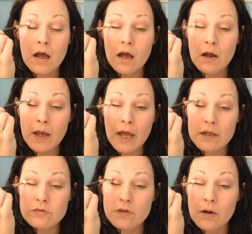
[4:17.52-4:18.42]

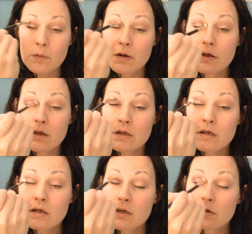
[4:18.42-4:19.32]
Okay, so
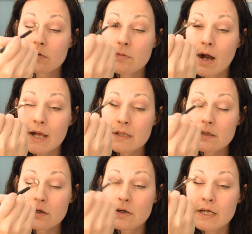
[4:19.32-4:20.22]
right in
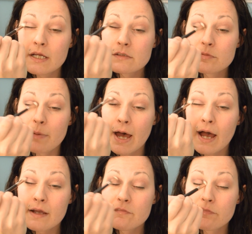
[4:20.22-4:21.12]
the crease,
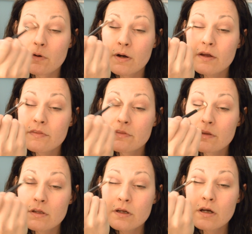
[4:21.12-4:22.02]
back and forth,
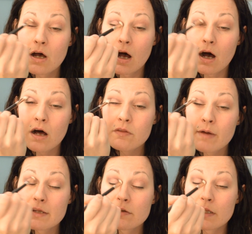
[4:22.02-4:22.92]
all the
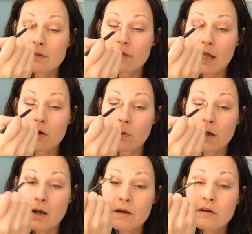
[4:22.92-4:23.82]
way to the inside
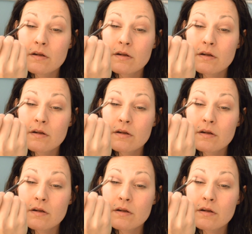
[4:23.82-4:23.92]
corner.